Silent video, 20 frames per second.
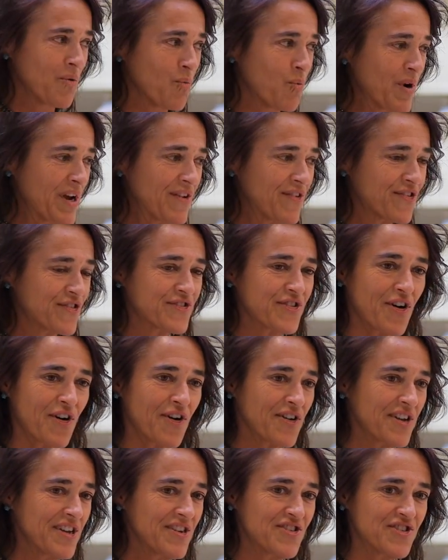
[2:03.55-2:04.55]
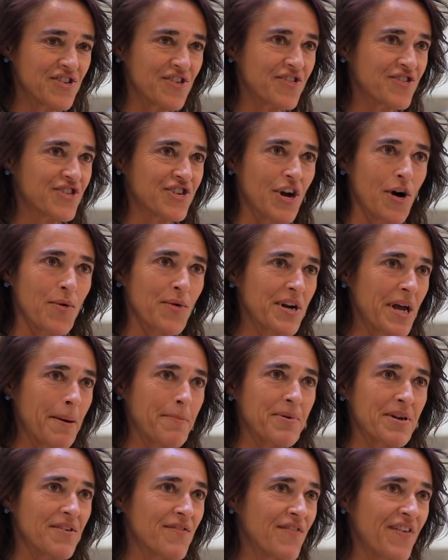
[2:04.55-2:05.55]
We started just showing up
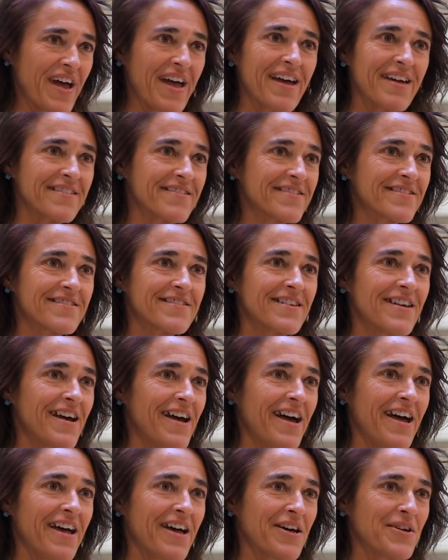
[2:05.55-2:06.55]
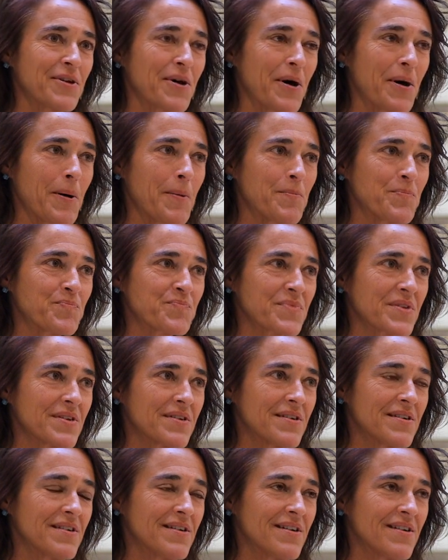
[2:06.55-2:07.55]
at events and um,
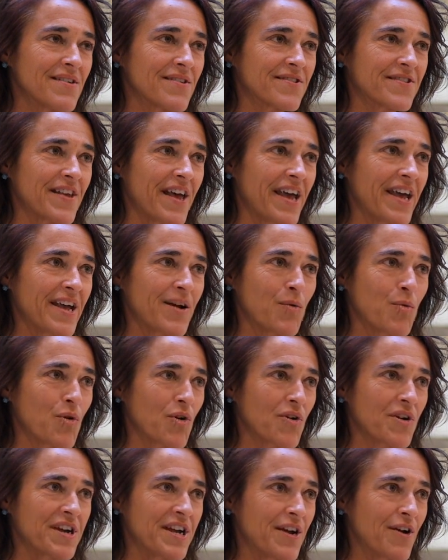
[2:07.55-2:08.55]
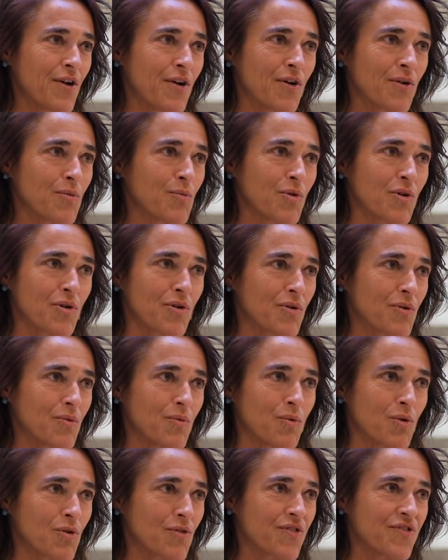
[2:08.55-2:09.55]
saying, We're here, we're,
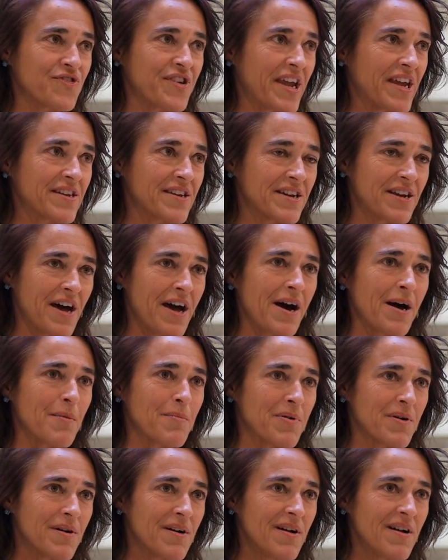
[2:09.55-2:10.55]
we're standing up.